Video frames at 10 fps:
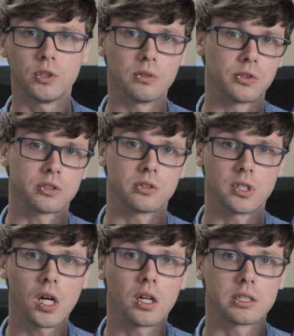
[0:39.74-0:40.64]

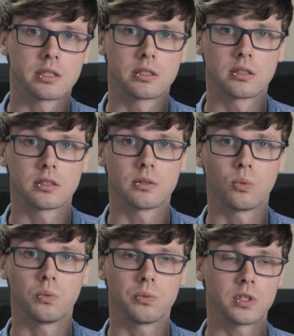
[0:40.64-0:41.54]
universal laws
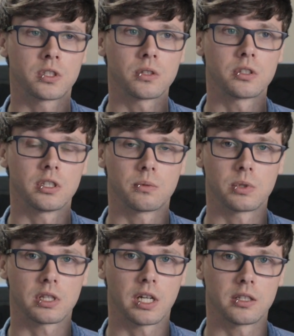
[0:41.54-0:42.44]

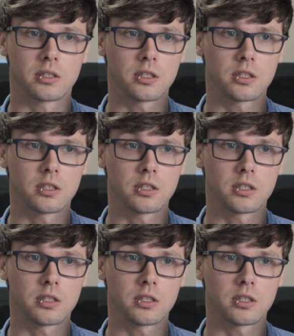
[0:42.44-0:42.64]
associated with that.